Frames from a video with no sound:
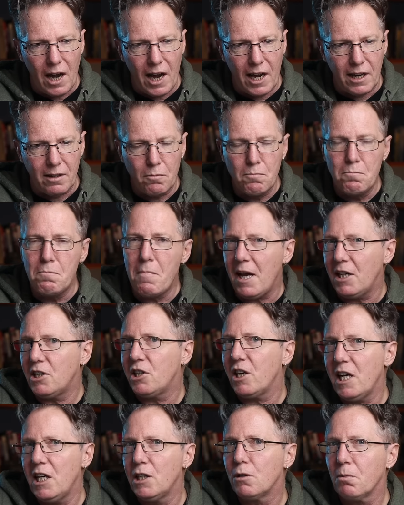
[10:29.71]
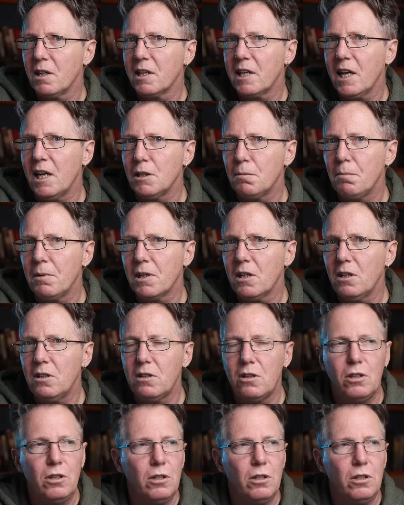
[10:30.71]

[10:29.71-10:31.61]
and measure each one against because